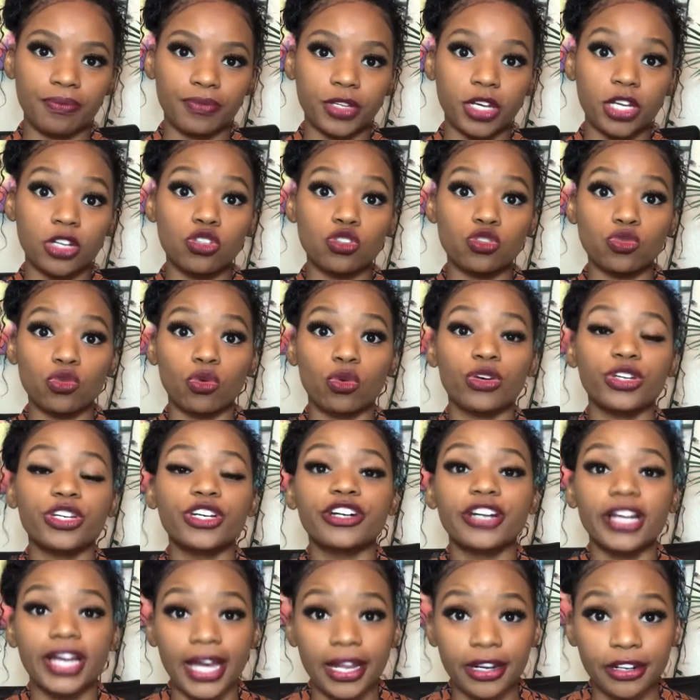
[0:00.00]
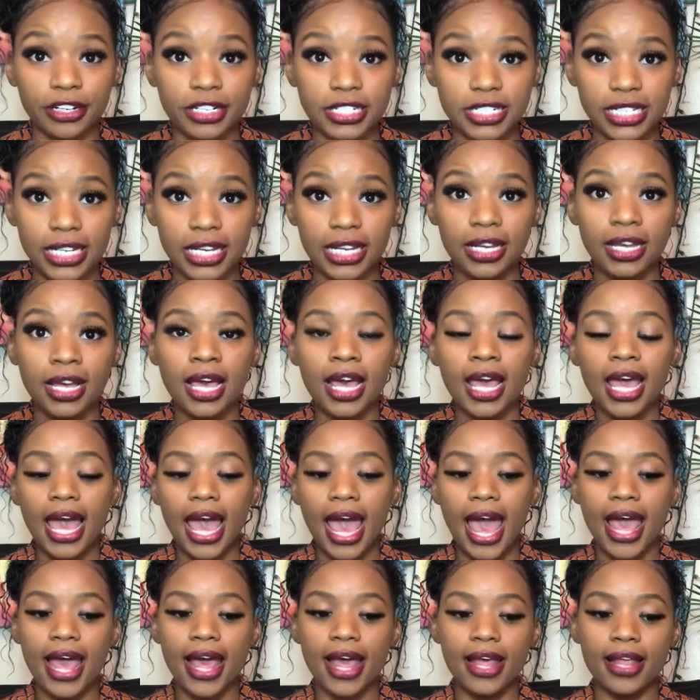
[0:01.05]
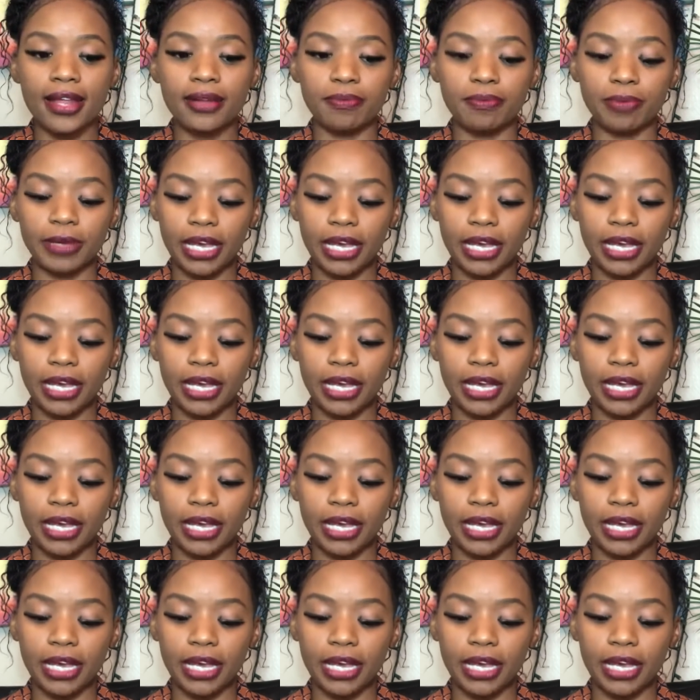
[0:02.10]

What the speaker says: control your energy and